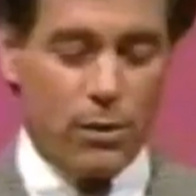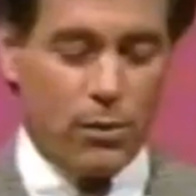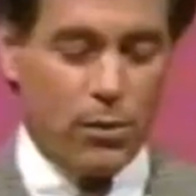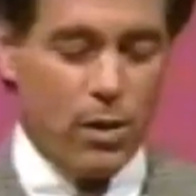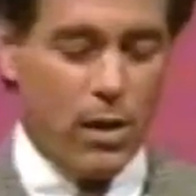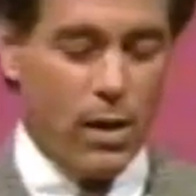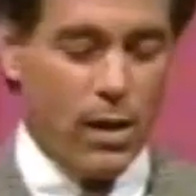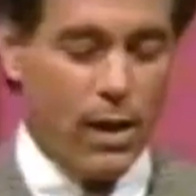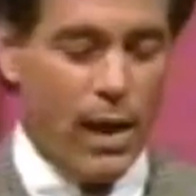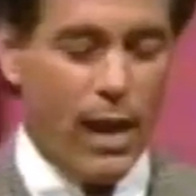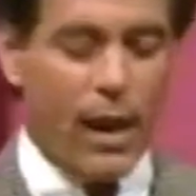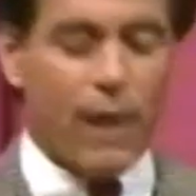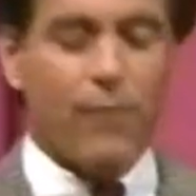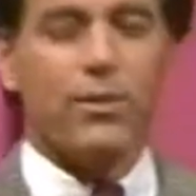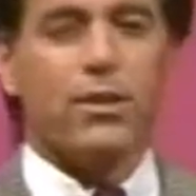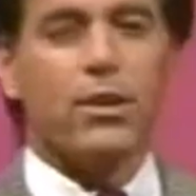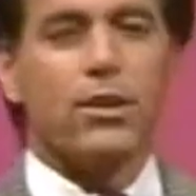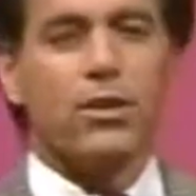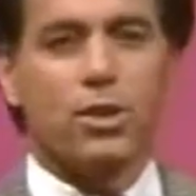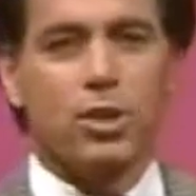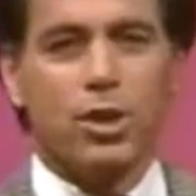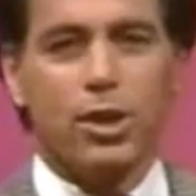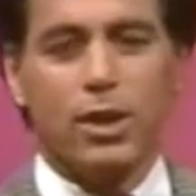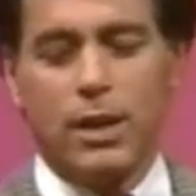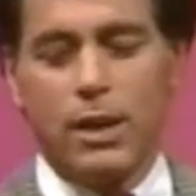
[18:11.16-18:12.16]
rug, I have a little
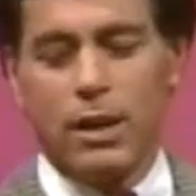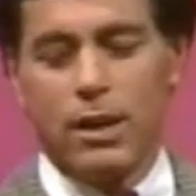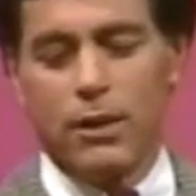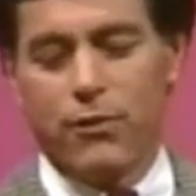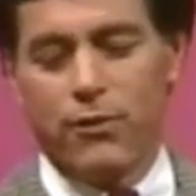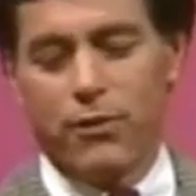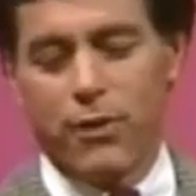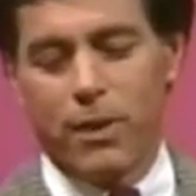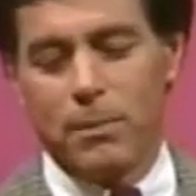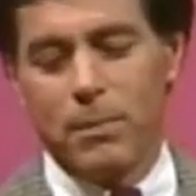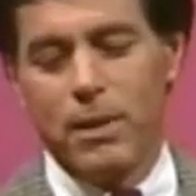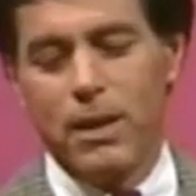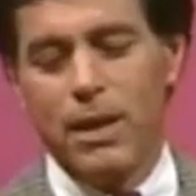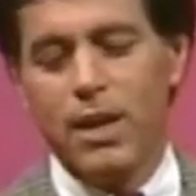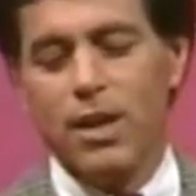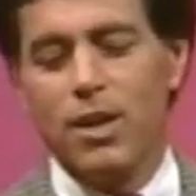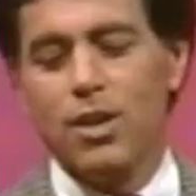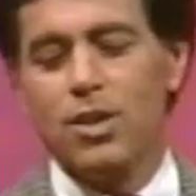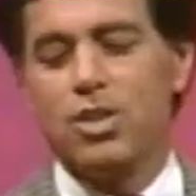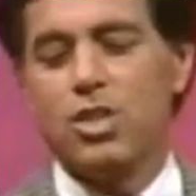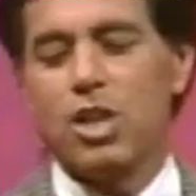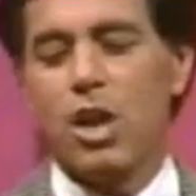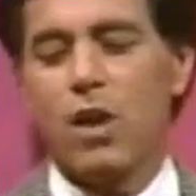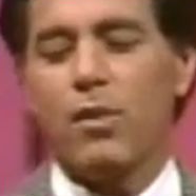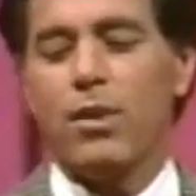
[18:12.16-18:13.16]
goodie here from
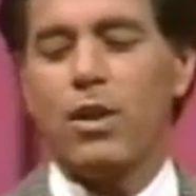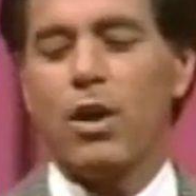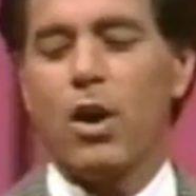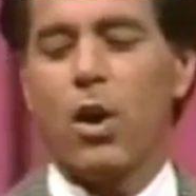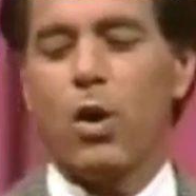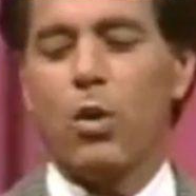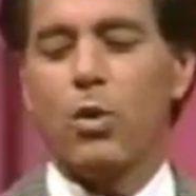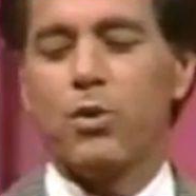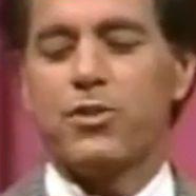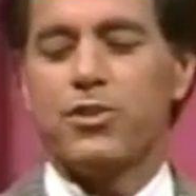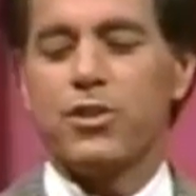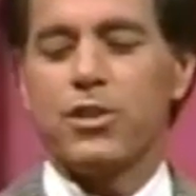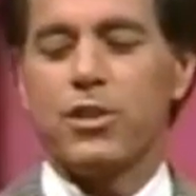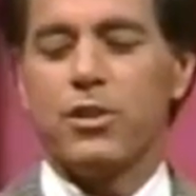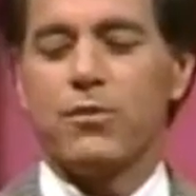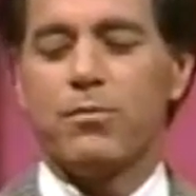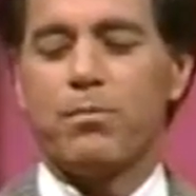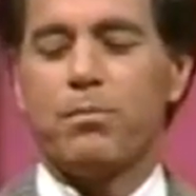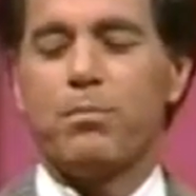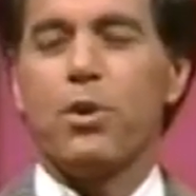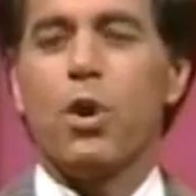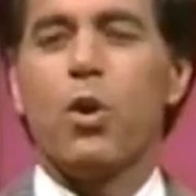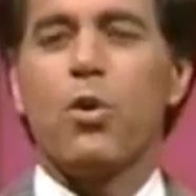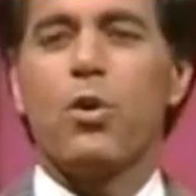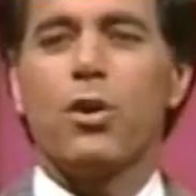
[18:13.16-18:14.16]
Sherry Olson of
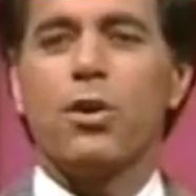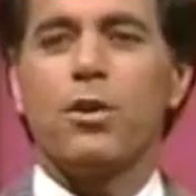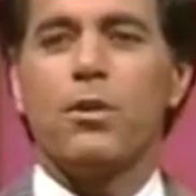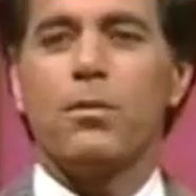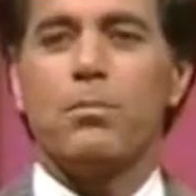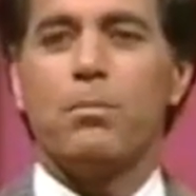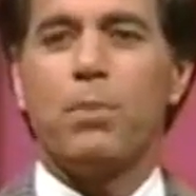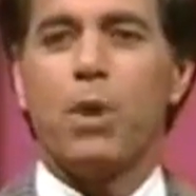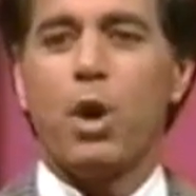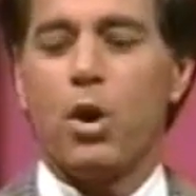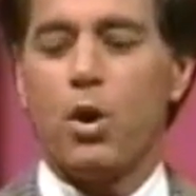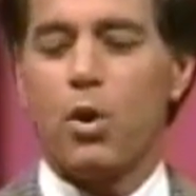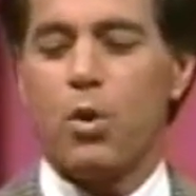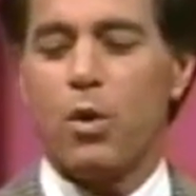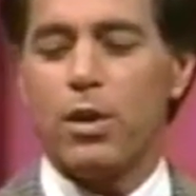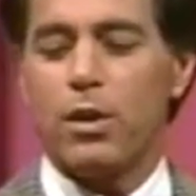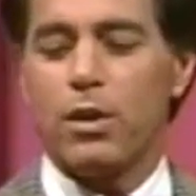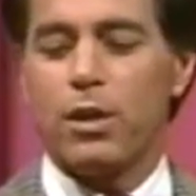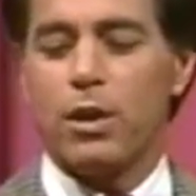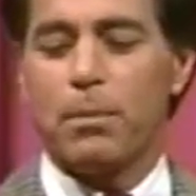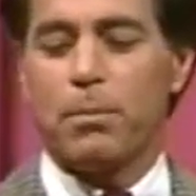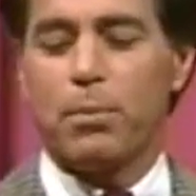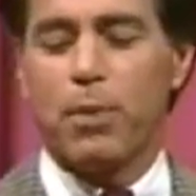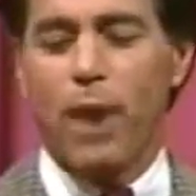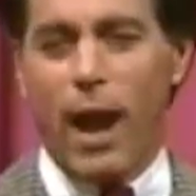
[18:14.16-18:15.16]
Broken Bow,
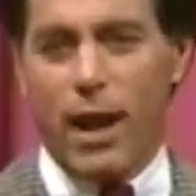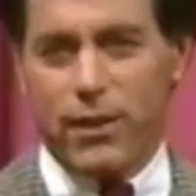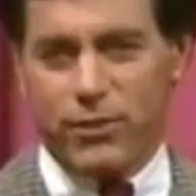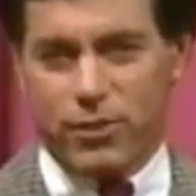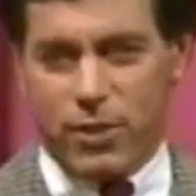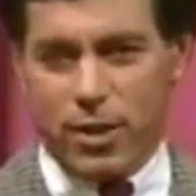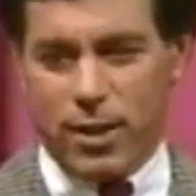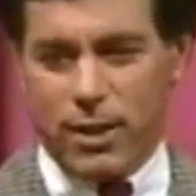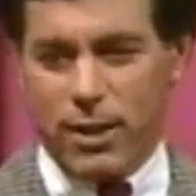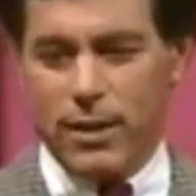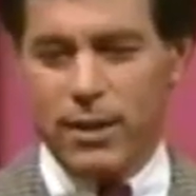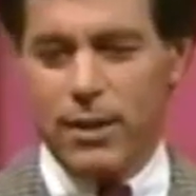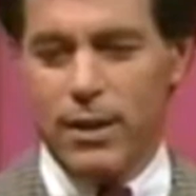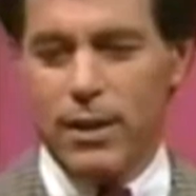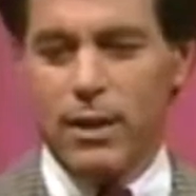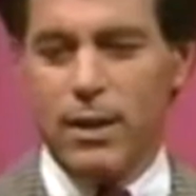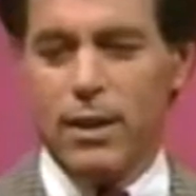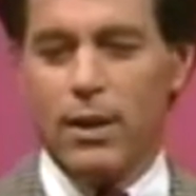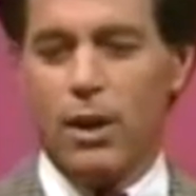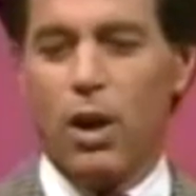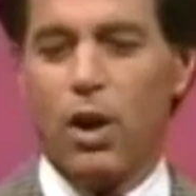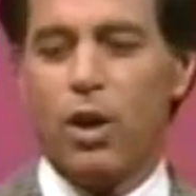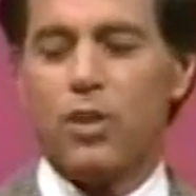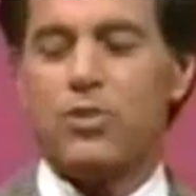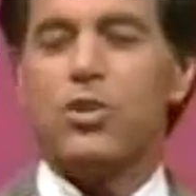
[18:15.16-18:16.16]
Nebraska.
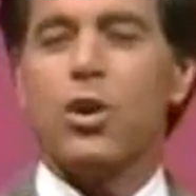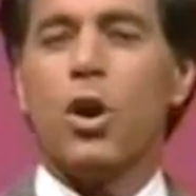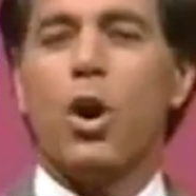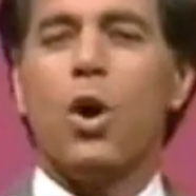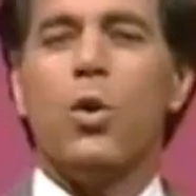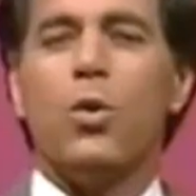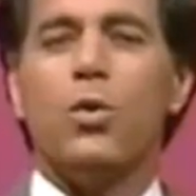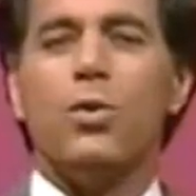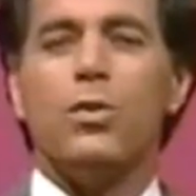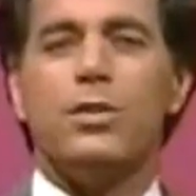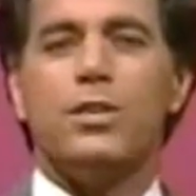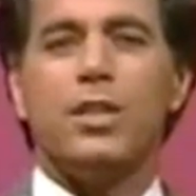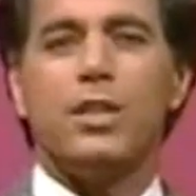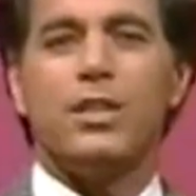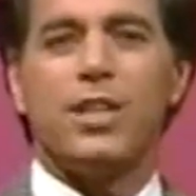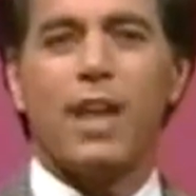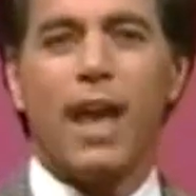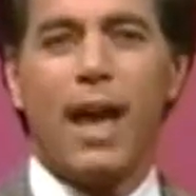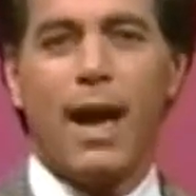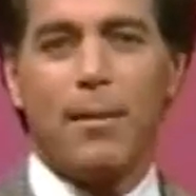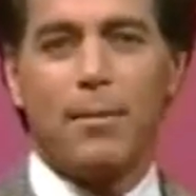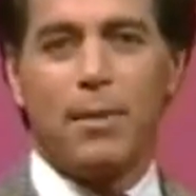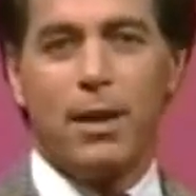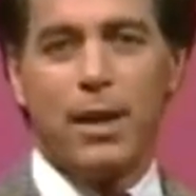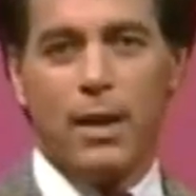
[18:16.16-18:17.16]
It's Ode to
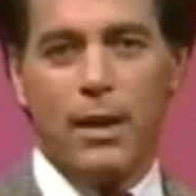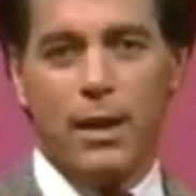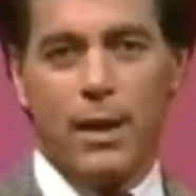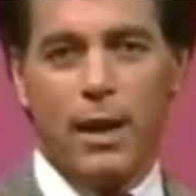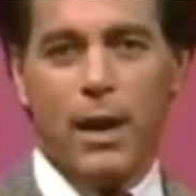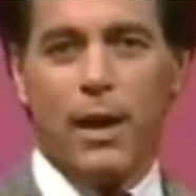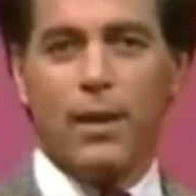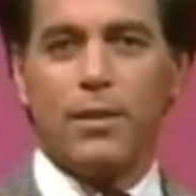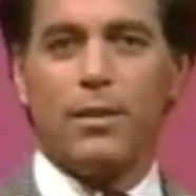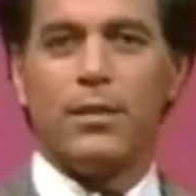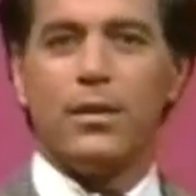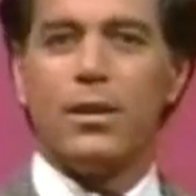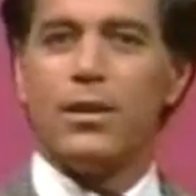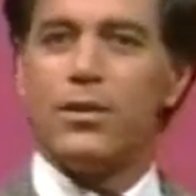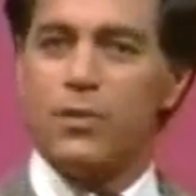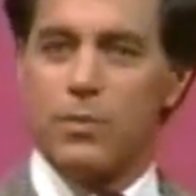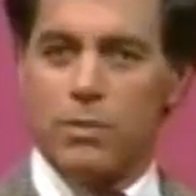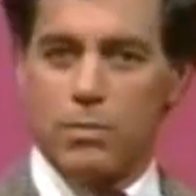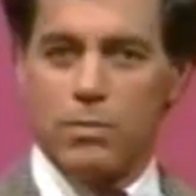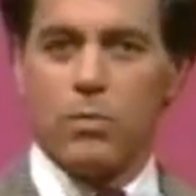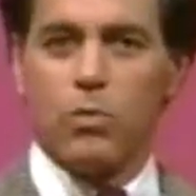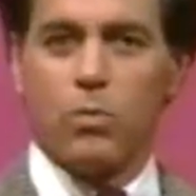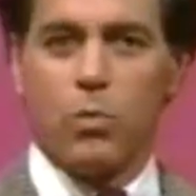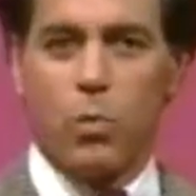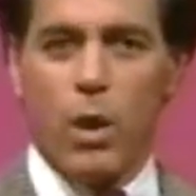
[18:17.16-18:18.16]
Tammy, and it's
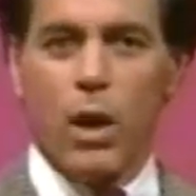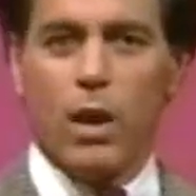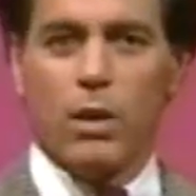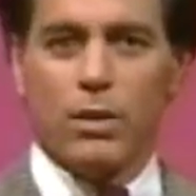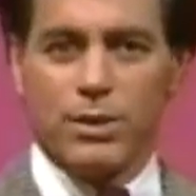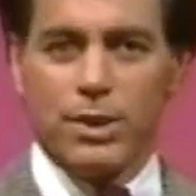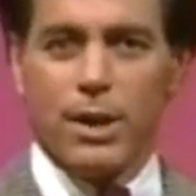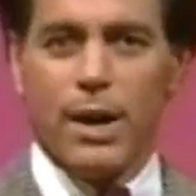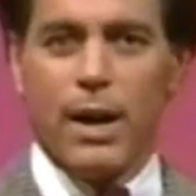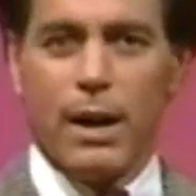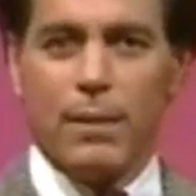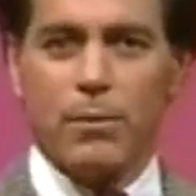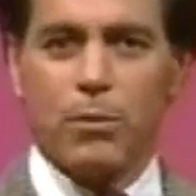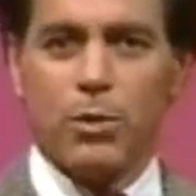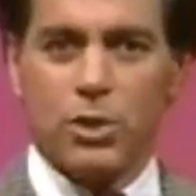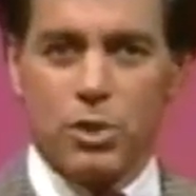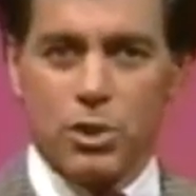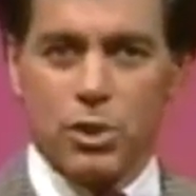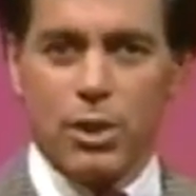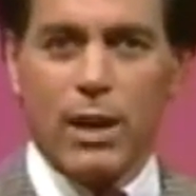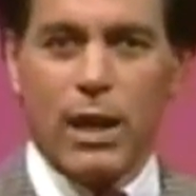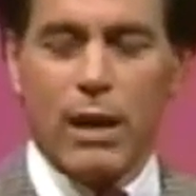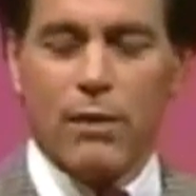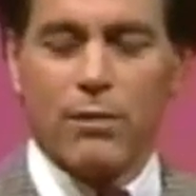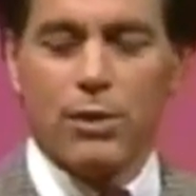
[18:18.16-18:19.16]
well timed. We
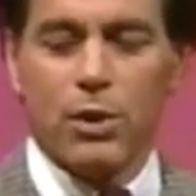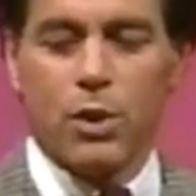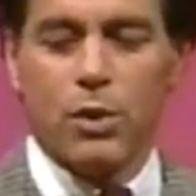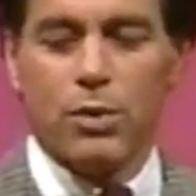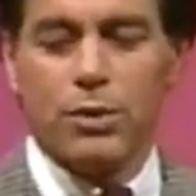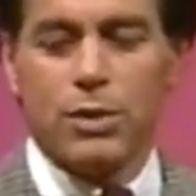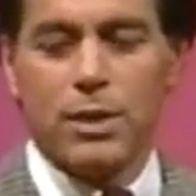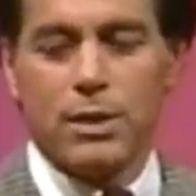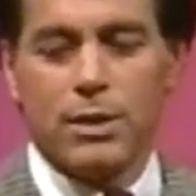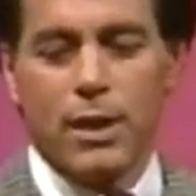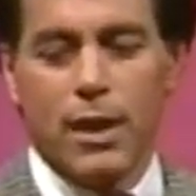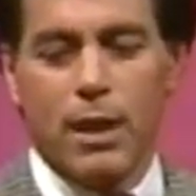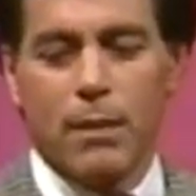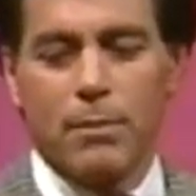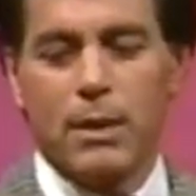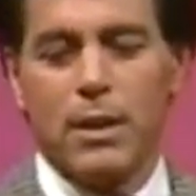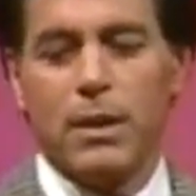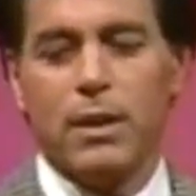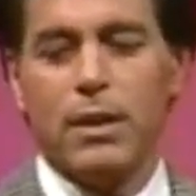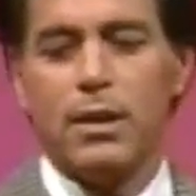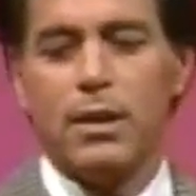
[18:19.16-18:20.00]
should have an Ode to Tammy.